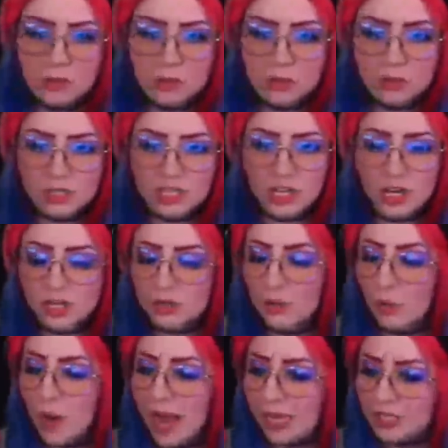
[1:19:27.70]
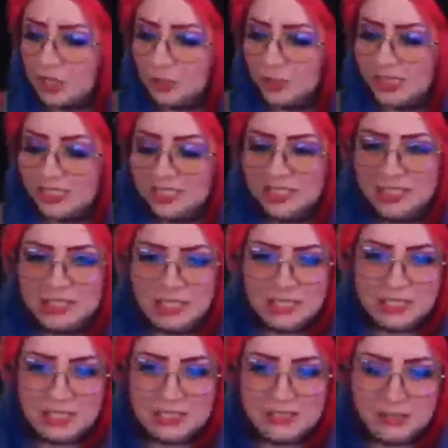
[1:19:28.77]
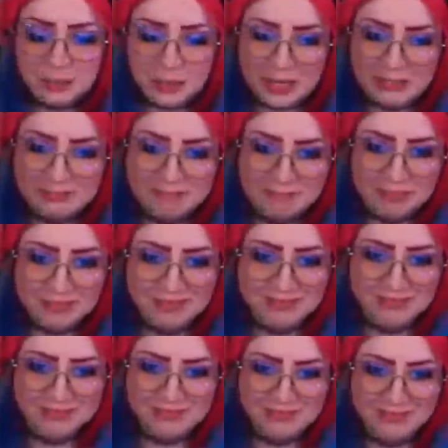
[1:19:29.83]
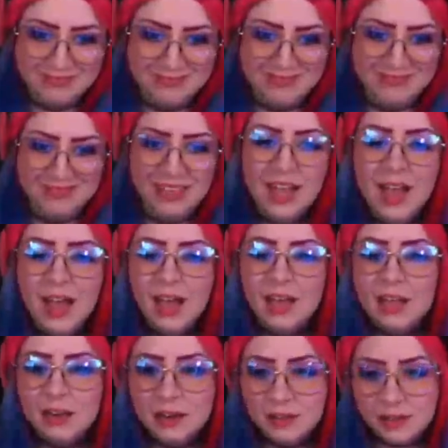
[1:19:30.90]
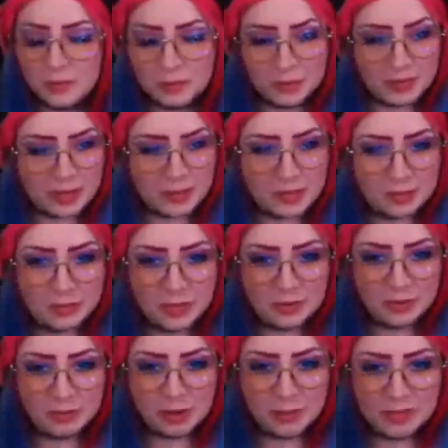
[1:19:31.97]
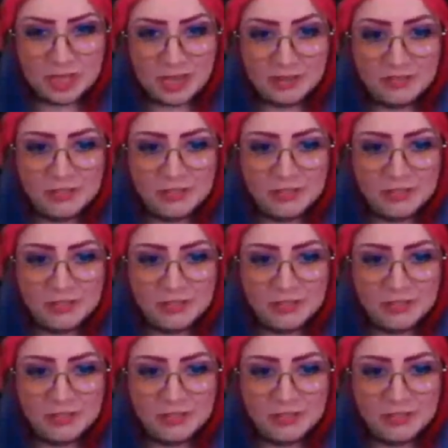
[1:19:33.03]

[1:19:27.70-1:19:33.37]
Congratulations. That's kind of okay. Oh no, that one made me laugh.